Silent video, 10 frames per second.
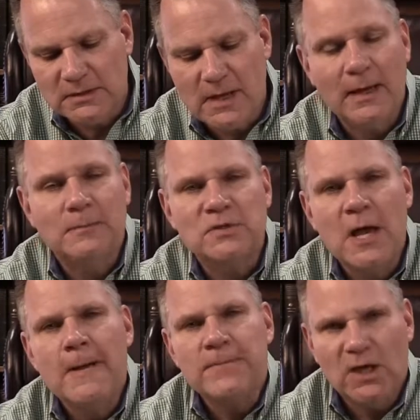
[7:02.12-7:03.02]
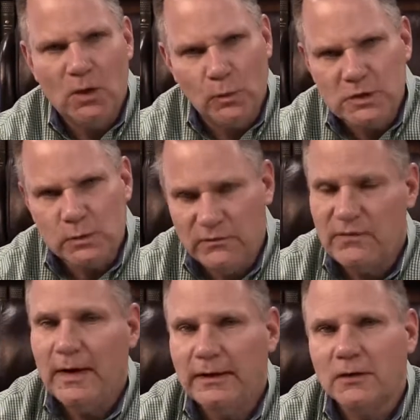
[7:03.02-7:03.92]
the times in which we
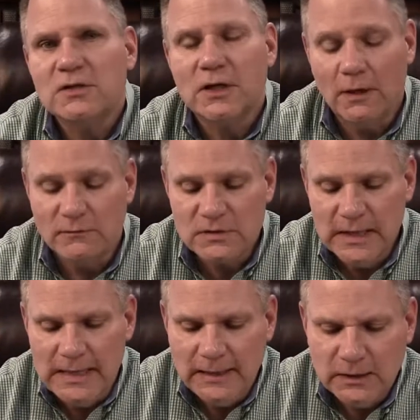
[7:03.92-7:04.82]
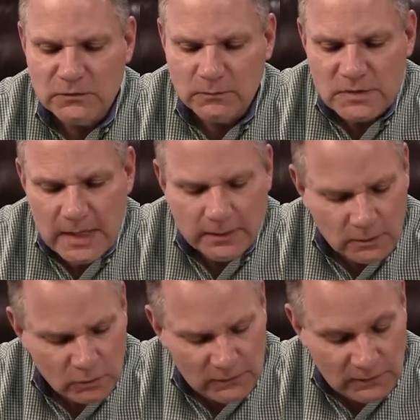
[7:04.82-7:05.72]
find ourselves. It's from 2
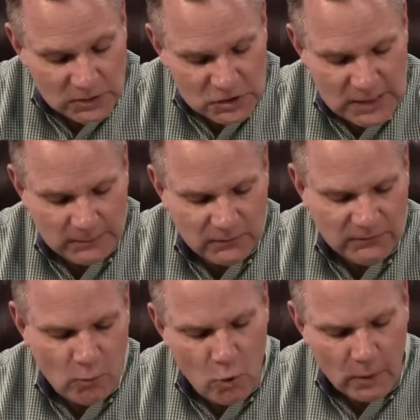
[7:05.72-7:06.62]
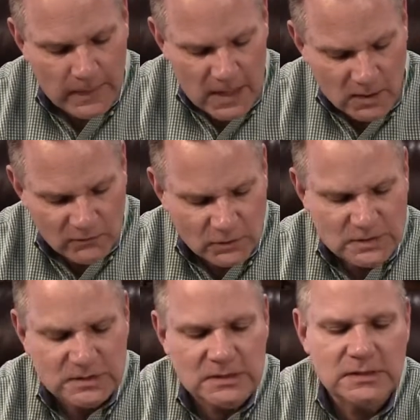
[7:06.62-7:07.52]
Corinthians chapter 4,
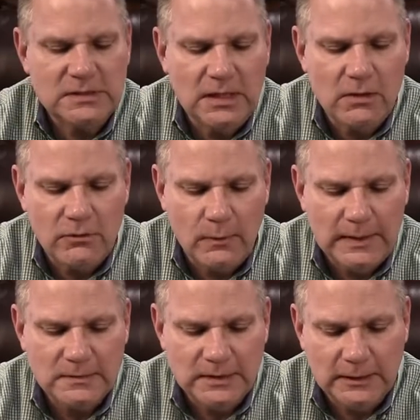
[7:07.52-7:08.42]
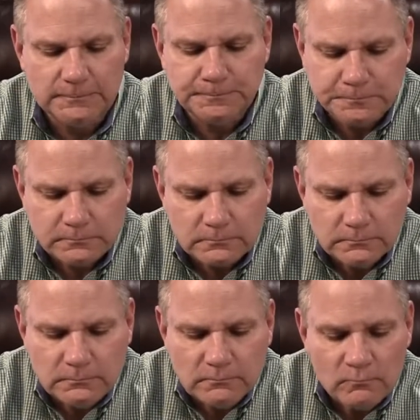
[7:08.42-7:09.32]
verses 16 through 18.
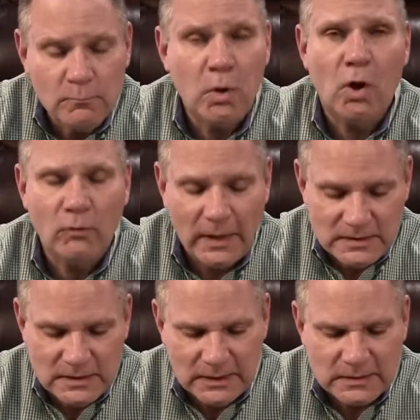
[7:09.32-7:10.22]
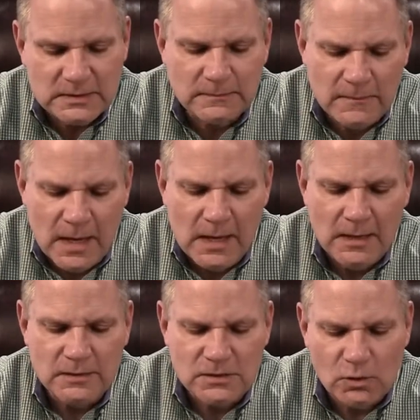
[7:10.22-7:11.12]
Paul writes this,
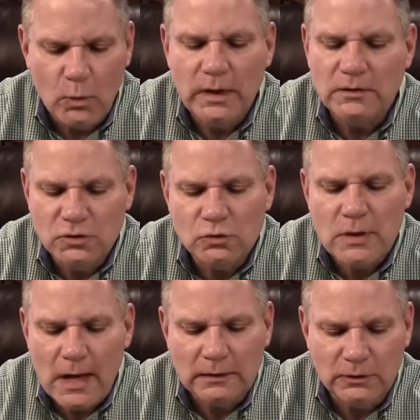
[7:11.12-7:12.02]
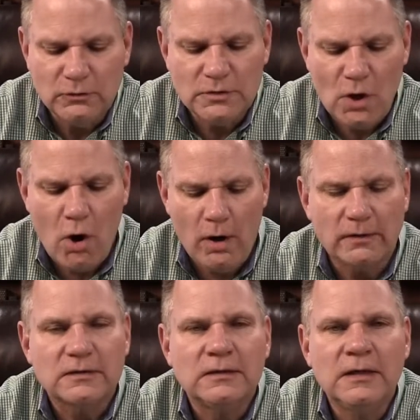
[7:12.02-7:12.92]
"So we do not lose heart.